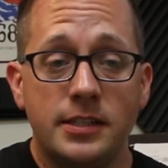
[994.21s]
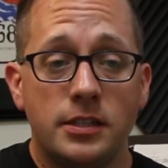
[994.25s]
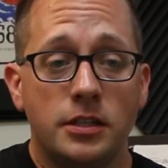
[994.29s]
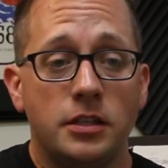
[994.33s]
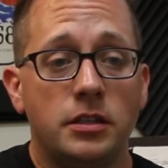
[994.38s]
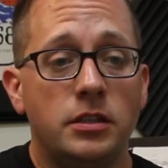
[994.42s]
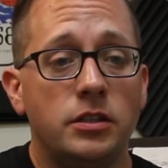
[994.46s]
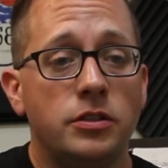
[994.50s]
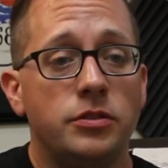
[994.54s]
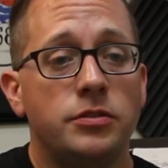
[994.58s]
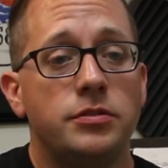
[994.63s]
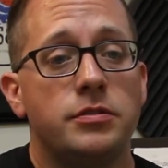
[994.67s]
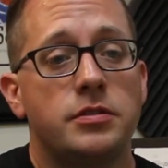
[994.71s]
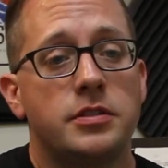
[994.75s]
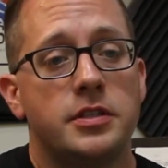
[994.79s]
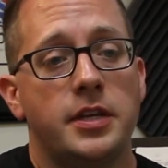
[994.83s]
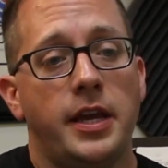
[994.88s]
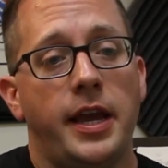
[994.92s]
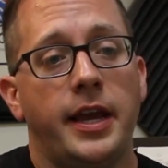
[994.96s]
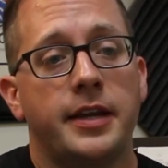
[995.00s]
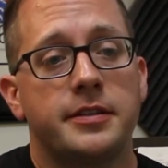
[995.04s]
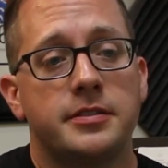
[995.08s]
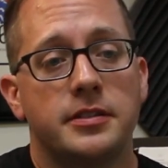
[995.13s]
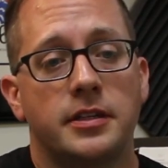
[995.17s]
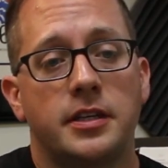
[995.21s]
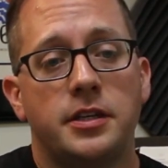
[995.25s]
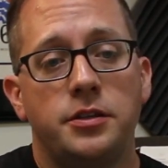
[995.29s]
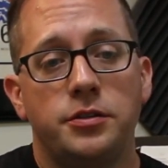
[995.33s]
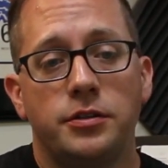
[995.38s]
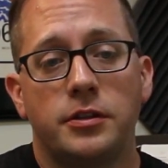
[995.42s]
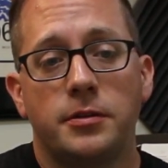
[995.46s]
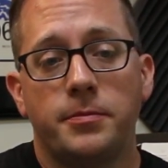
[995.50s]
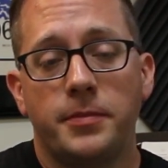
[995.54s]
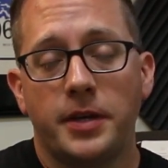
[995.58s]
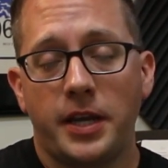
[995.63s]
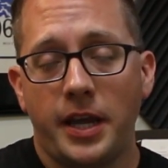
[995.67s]
to use to
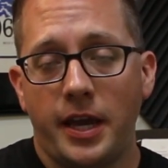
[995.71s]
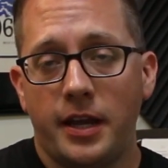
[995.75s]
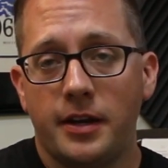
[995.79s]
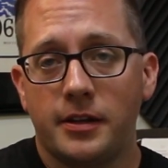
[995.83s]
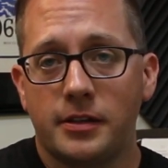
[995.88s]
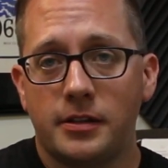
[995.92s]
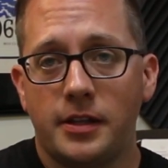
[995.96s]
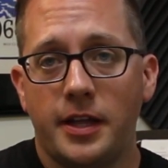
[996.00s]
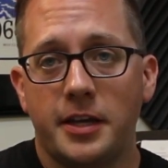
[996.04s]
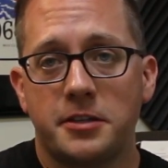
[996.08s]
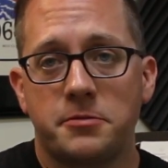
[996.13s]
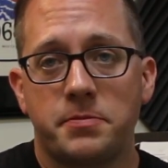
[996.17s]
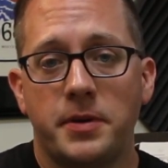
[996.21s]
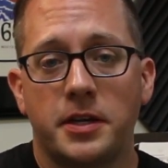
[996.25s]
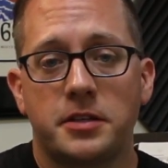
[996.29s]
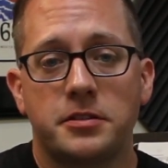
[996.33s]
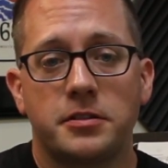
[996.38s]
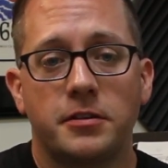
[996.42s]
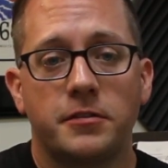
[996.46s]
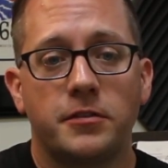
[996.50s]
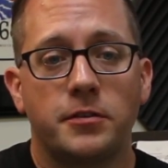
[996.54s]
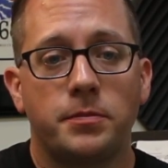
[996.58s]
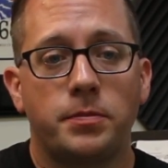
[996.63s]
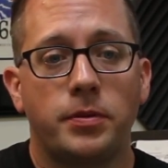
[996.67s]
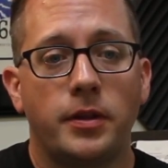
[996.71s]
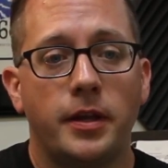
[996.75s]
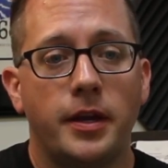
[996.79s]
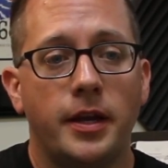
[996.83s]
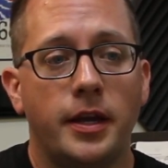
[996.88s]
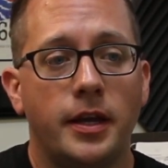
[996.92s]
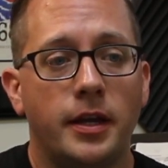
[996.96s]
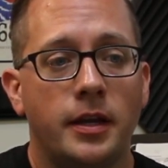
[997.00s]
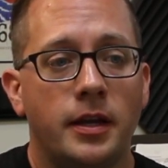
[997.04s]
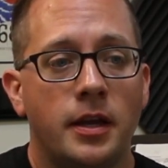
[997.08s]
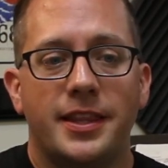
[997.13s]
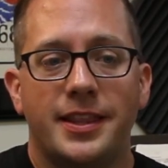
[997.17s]
execute the mechanical aspects of our playing,